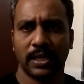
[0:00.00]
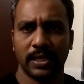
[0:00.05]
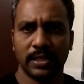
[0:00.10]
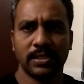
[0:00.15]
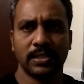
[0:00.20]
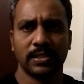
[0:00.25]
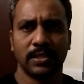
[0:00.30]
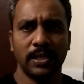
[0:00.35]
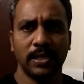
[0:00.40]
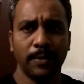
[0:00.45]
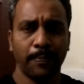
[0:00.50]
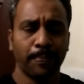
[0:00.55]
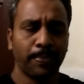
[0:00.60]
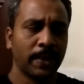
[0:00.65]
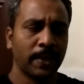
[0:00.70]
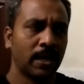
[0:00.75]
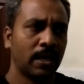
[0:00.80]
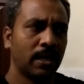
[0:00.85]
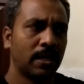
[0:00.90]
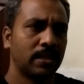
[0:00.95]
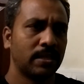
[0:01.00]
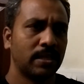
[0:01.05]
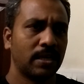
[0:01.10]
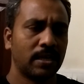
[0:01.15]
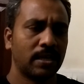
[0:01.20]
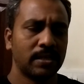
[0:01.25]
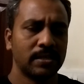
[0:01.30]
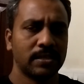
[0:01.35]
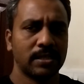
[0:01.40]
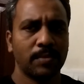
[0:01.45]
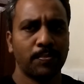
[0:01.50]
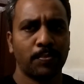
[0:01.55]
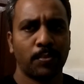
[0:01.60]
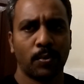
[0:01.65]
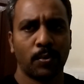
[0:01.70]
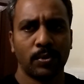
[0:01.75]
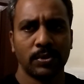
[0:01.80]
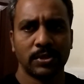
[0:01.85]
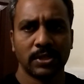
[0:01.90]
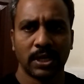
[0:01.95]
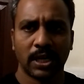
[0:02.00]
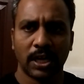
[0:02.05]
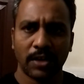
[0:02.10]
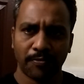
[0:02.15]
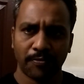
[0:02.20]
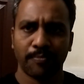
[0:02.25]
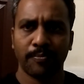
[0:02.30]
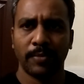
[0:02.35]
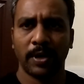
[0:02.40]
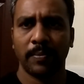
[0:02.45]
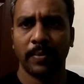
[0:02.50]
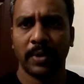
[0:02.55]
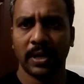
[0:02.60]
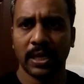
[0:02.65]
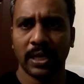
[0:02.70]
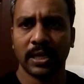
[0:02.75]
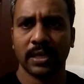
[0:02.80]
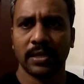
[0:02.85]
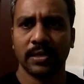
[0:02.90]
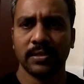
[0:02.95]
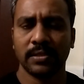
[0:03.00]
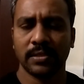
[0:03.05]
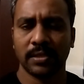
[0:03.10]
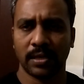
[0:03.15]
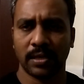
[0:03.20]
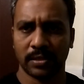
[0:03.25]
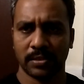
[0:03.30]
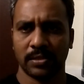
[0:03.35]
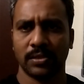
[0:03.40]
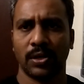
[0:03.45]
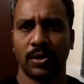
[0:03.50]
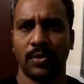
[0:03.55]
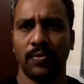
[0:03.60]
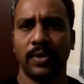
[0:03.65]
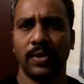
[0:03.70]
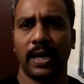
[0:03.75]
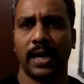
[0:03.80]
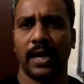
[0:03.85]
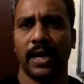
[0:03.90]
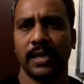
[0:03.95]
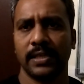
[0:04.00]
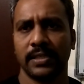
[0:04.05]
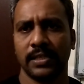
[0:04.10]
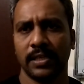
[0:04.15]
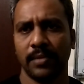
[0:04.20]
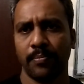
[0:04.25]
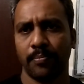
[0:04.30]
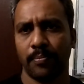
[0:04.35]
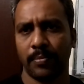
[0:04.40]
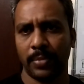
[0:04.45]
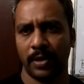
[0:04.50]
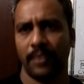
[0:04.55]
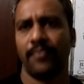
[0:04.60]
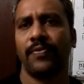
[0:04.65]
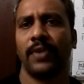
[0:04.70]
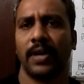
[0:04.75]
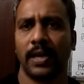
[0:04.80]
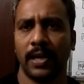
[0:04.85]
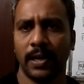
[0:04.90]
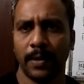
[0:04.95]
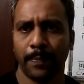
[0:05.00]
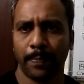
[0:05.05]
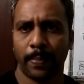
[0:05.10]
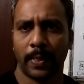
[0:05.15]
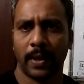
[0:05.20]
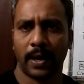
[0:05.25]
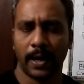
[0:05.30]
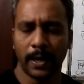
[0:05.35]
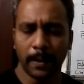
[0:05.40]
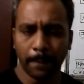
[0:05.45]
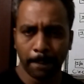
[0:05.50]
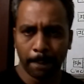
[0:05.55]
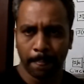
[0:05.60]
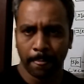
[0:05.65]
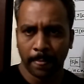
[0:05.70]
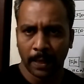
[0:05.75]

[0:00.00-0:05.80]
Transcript: Instead, there is a portion of memory is reserved as a buffer, right?